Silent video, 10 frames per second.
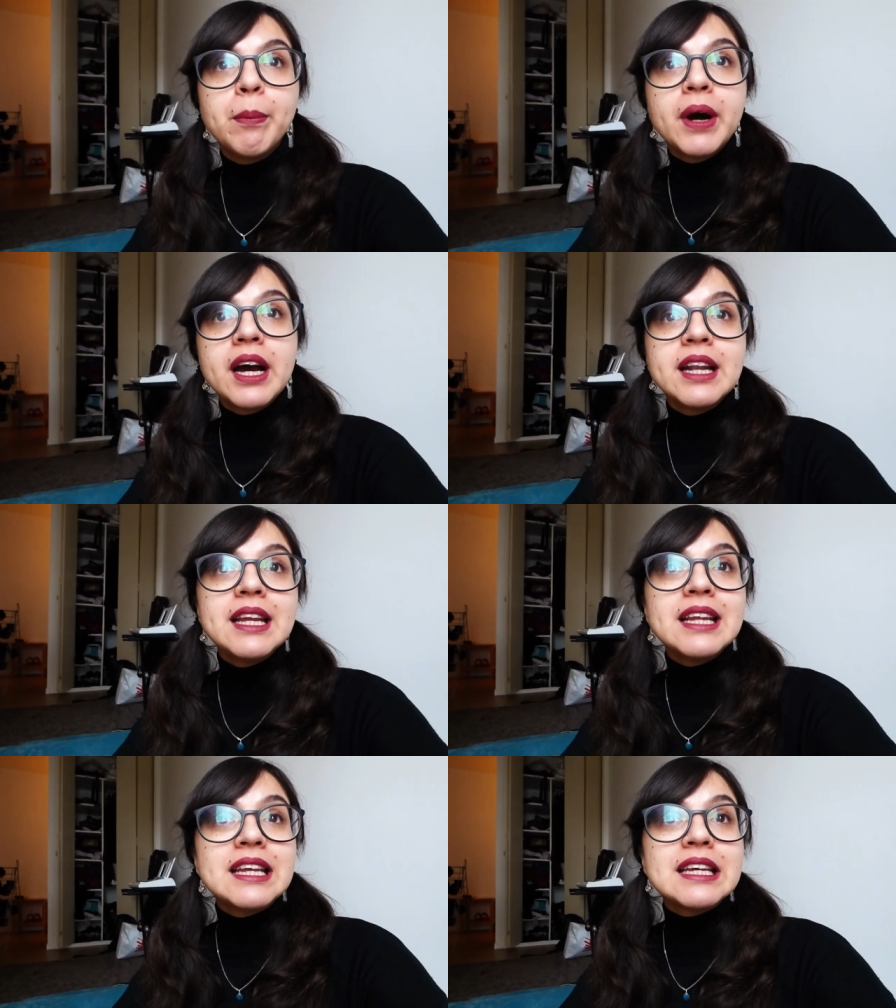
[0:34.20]
But
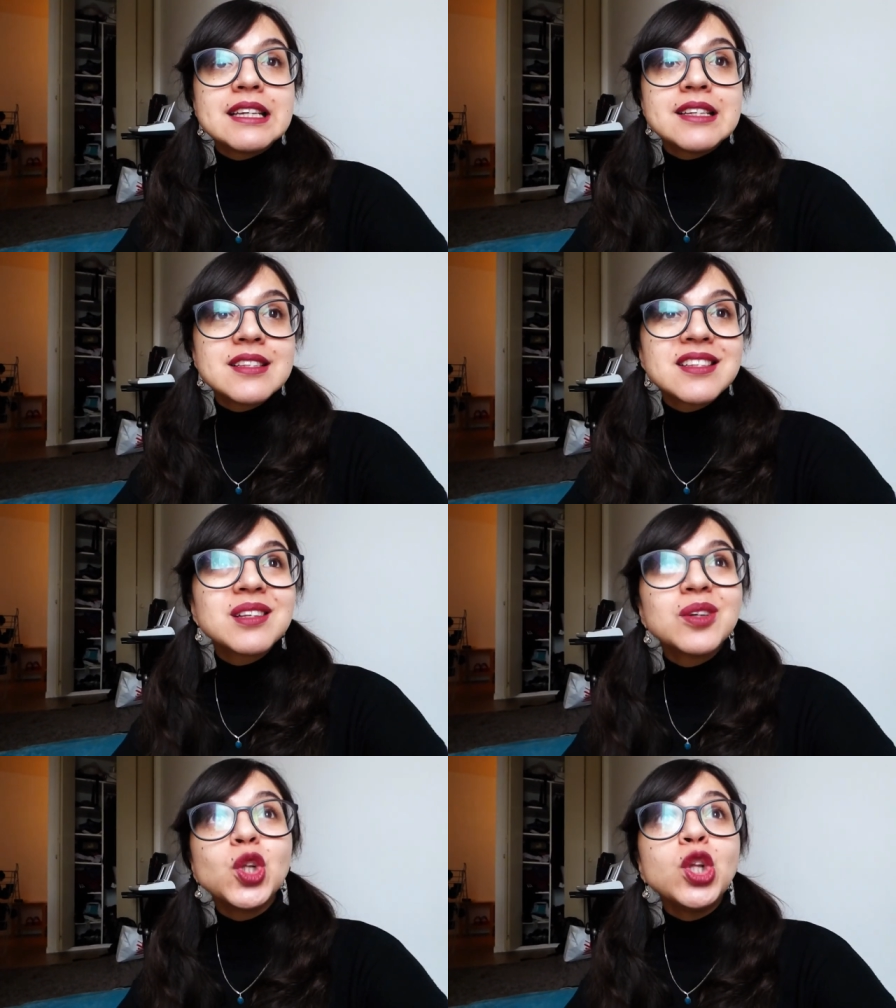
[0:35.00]
it
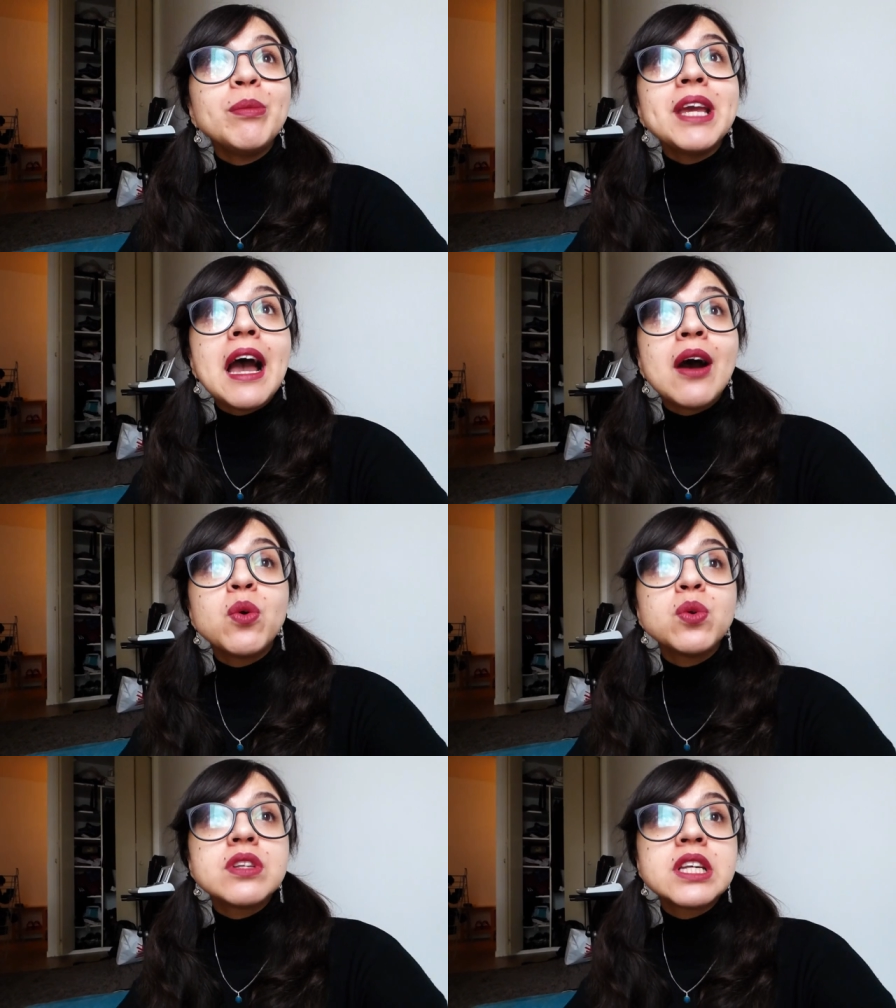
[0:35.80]
is gloomy
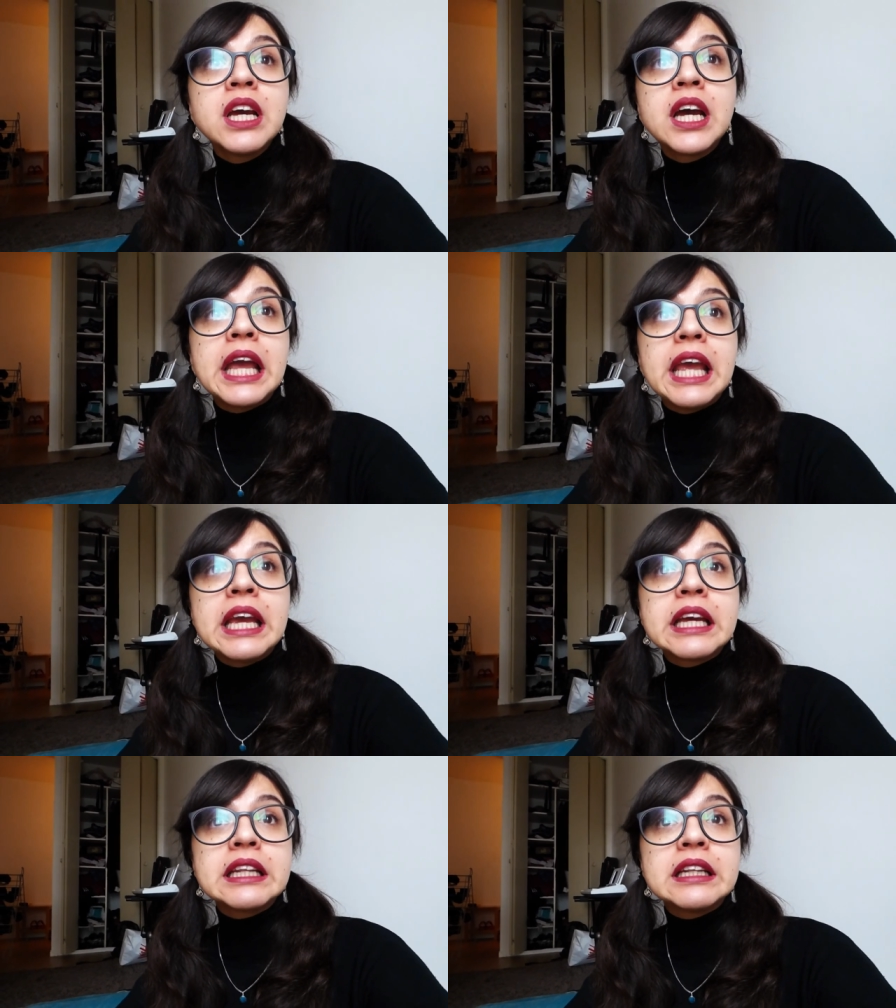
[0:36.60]
out,
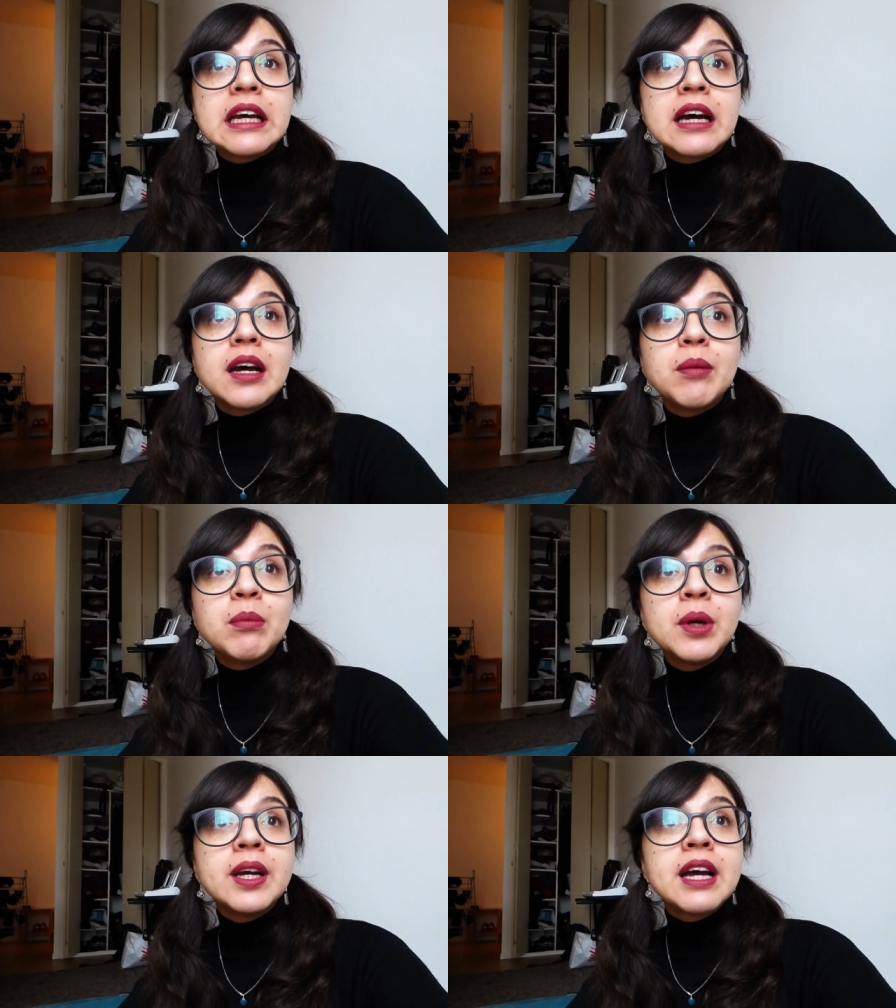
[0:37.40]
and
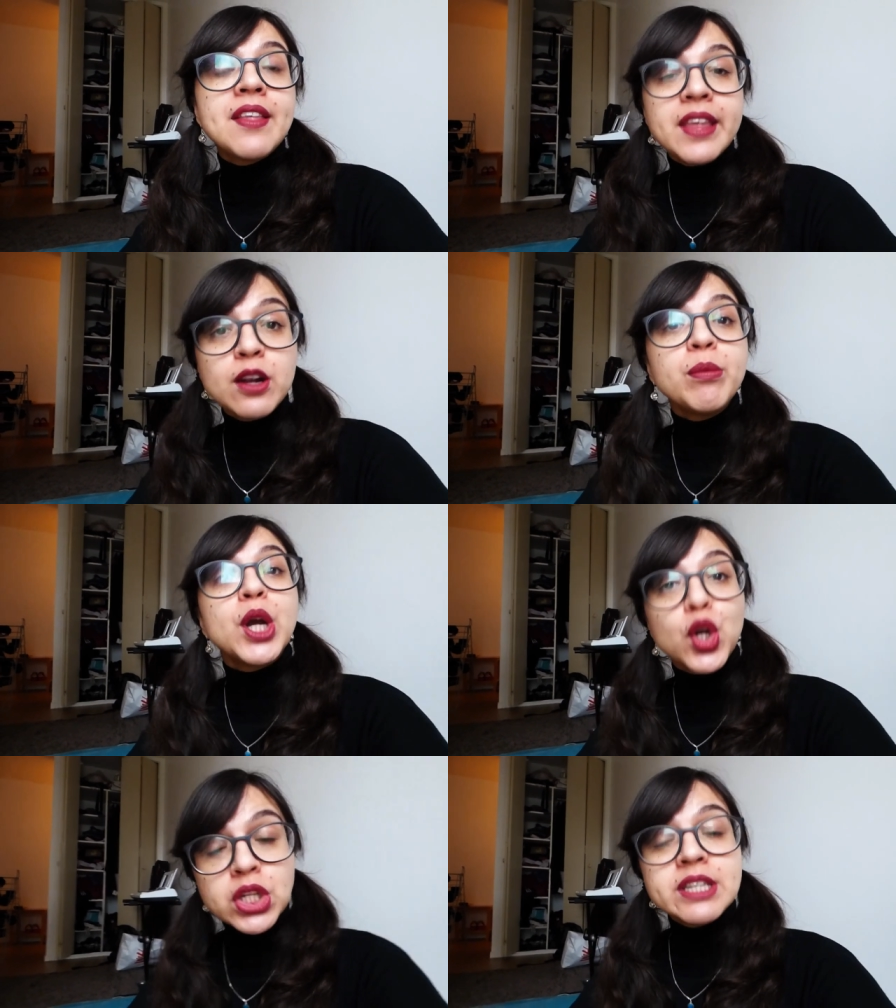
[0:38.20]
I think it'll be
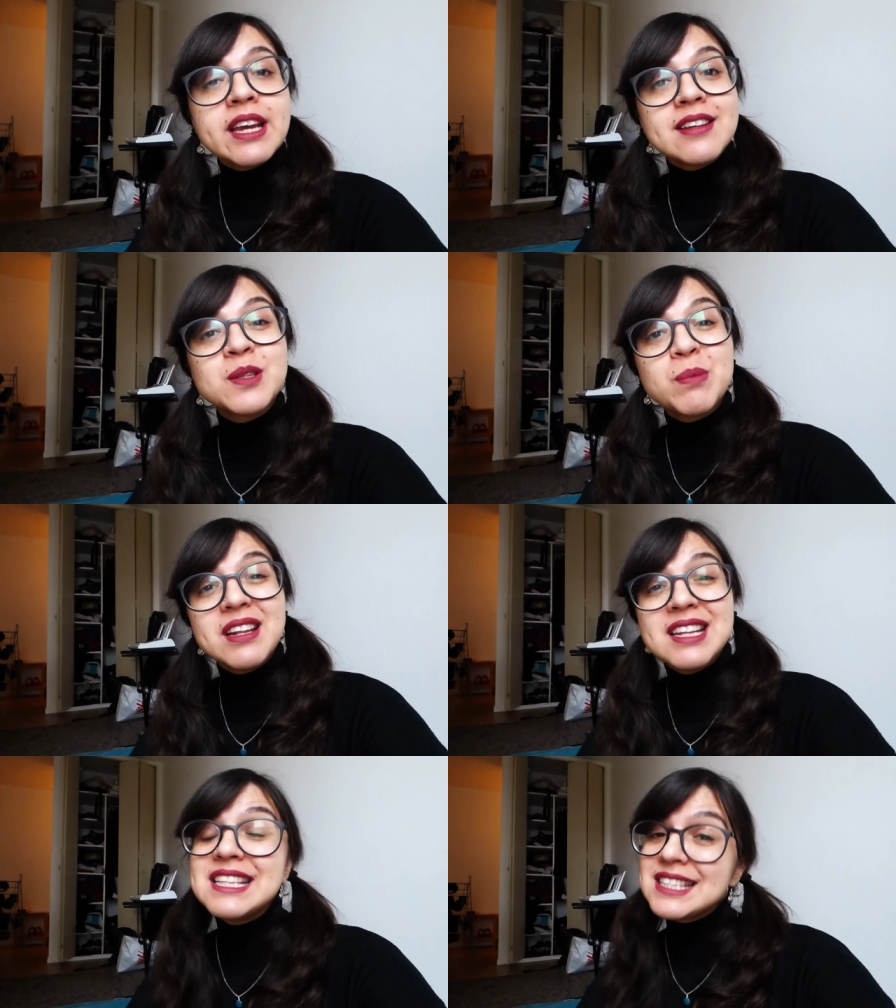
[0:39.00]
a good day to
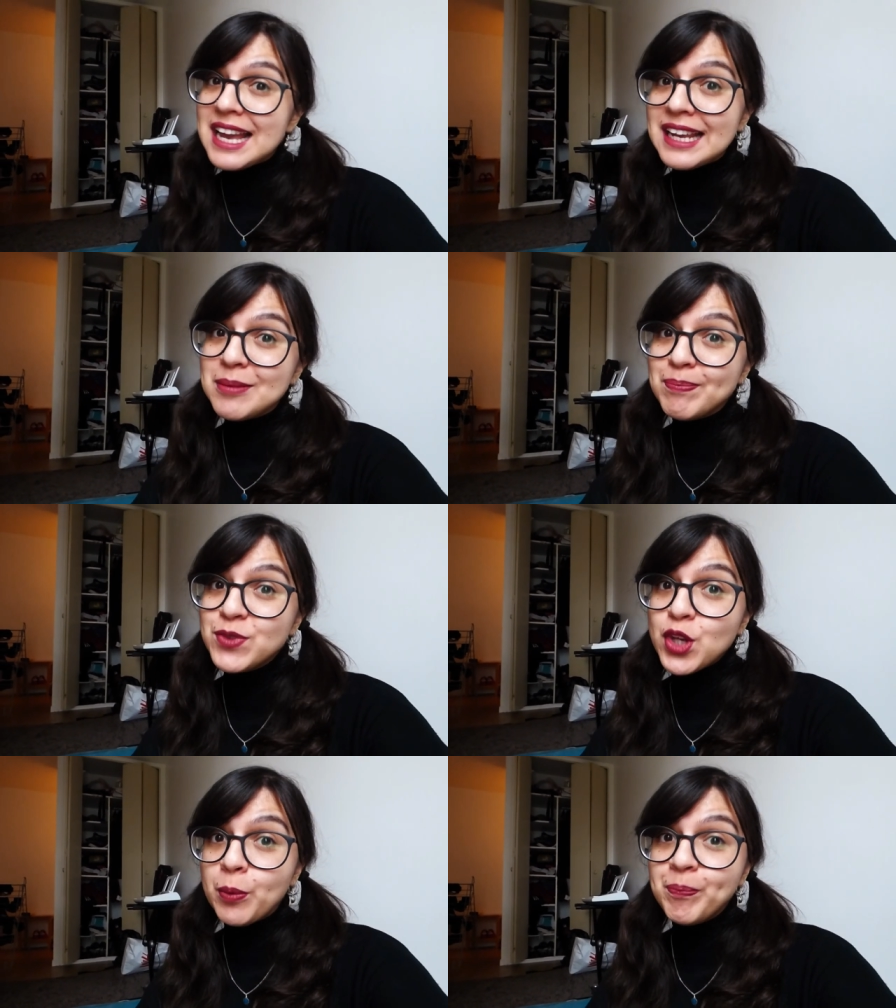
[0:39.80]
spend inside.
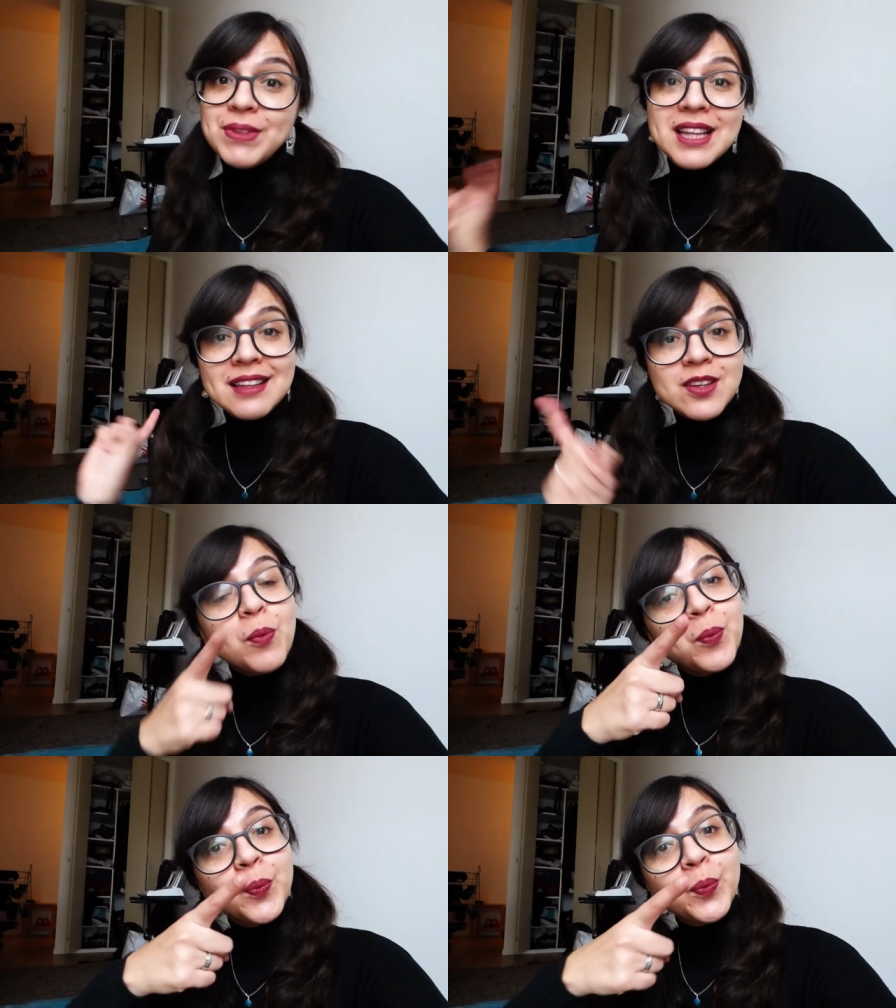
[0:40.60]
So, let's go.